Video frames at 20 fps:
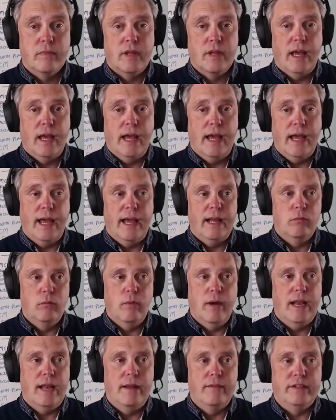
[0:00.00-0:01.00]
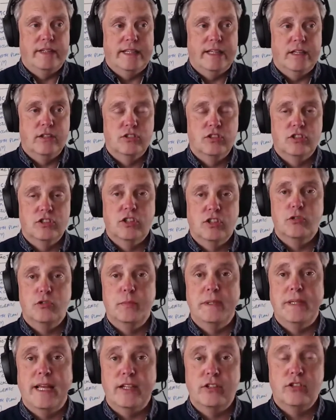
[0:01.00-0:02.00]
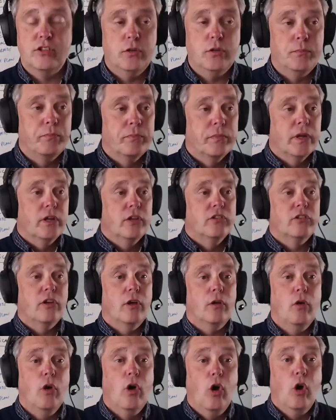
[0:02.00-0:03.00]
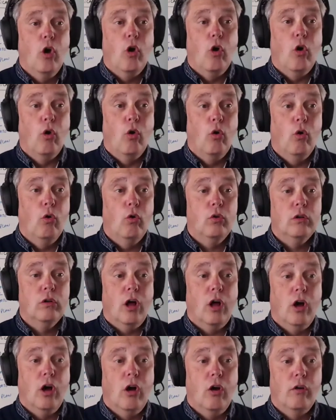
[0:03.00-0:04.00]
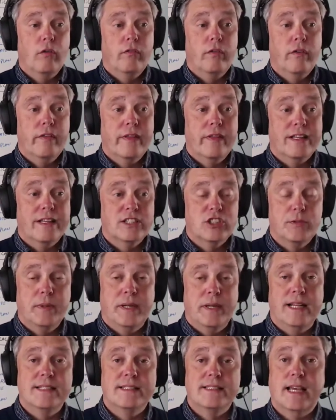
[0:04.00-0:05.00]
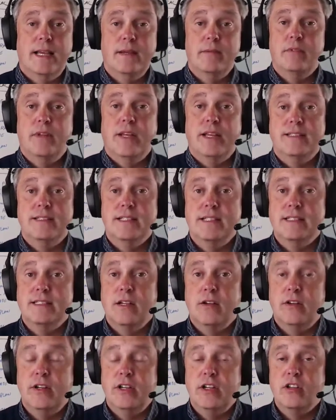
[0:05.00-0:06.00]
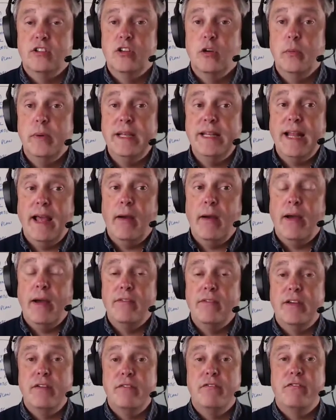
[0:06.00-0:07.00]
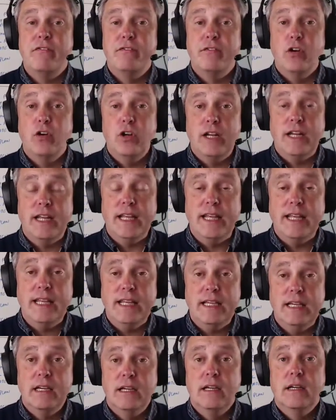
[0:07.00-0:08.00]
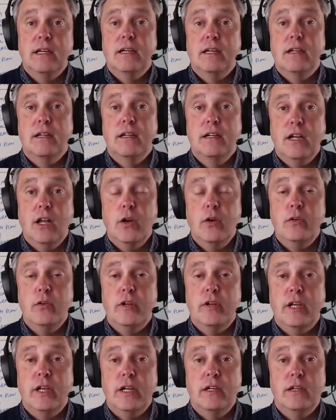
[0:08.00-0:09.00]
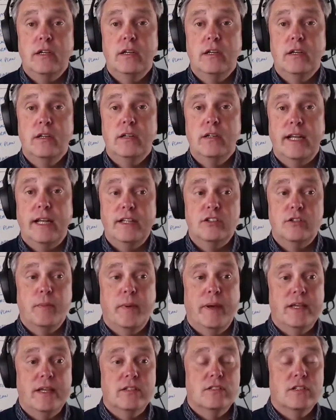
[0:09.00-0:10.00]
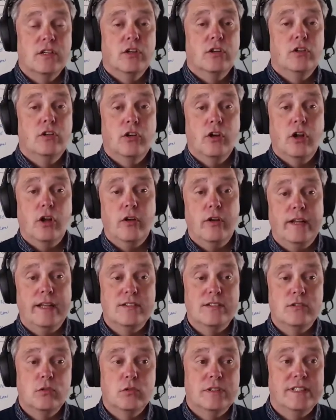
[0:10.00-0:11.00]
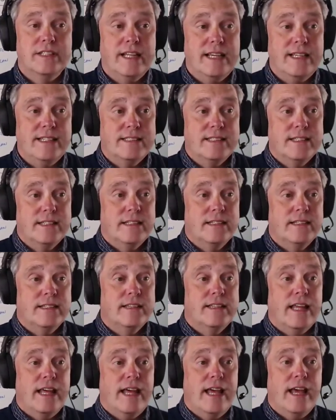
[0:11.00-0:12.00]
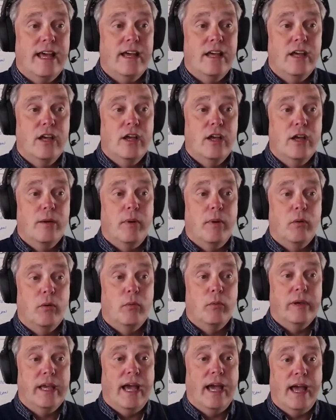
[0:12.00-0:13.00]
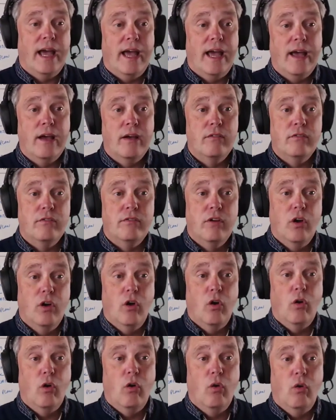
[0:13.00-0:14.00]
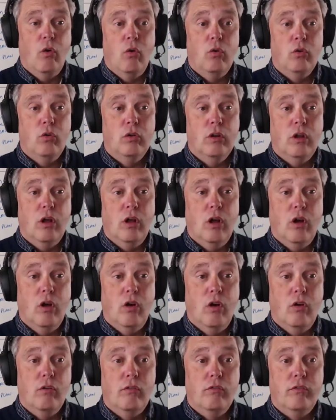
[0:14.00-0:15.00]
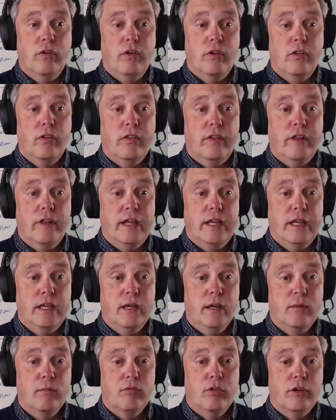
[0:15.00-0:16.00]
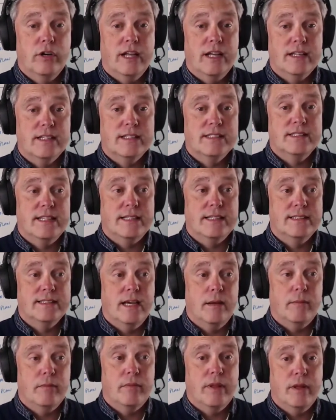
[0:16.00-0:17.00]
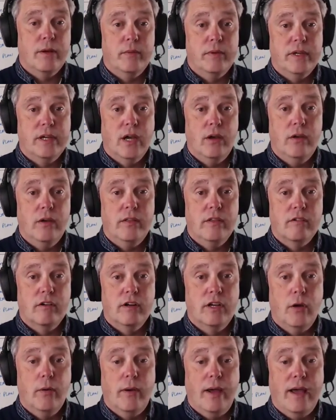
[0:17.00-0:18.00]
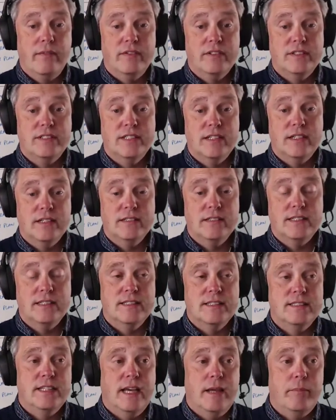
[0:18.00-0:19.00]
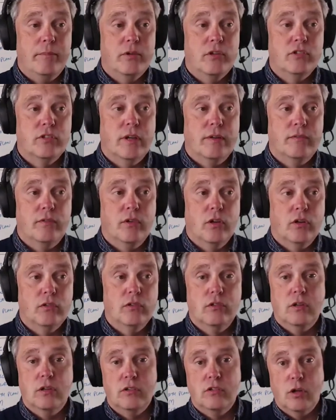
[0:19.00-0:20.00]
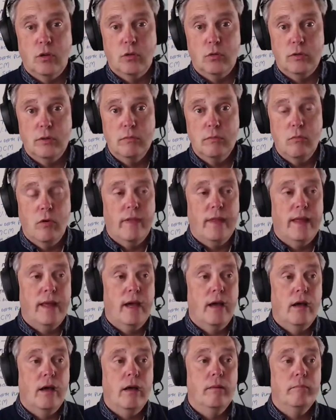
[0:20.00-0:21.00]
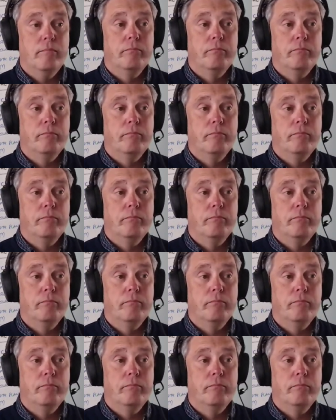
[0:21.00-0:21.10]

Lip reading: And well, everything else is going to be there too. So all of the customer landscape data is loaded. So we now have a fully loaded database. Not only is all the data there, but we have all of the products set up. There we go. There are no avatars as yet because I've not told them what they are.